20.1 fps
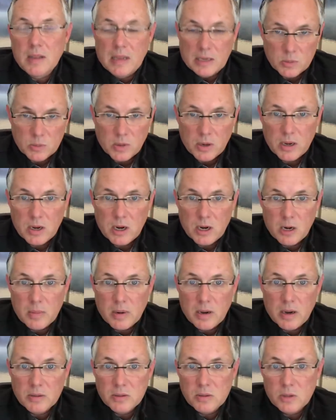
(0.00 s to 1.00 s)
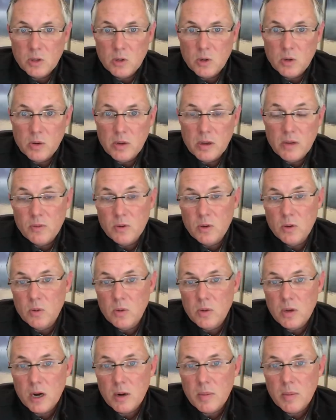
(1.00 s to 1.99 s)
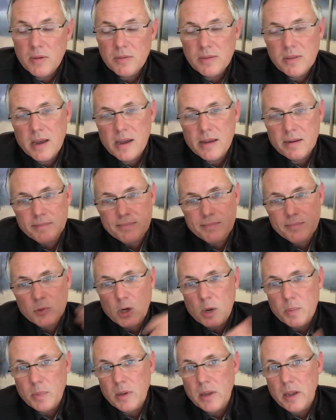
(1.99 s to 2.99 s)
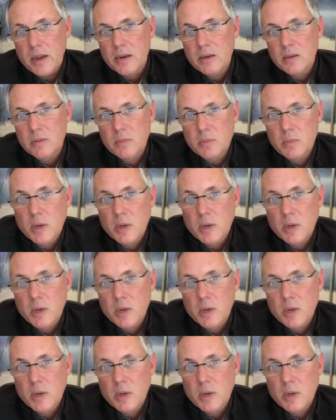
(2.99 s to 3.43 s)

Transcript: That's what I care about. So if you care about that, drop a like.